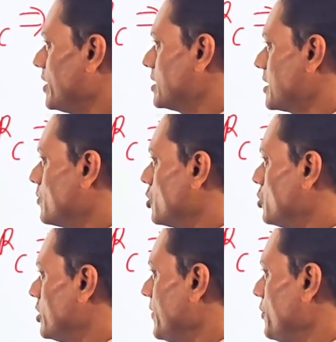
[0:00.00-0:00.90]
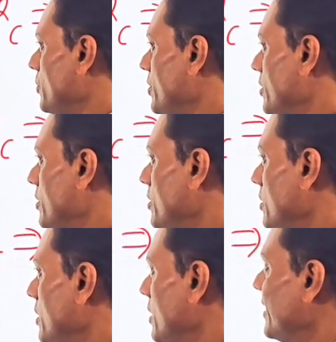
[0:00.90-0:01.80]
yes, I'm going to give you here.
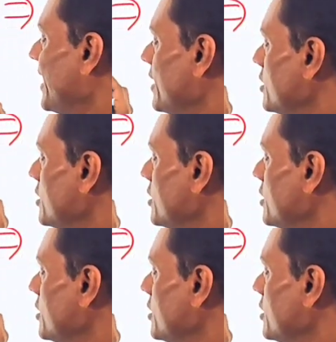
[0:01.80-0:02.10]
That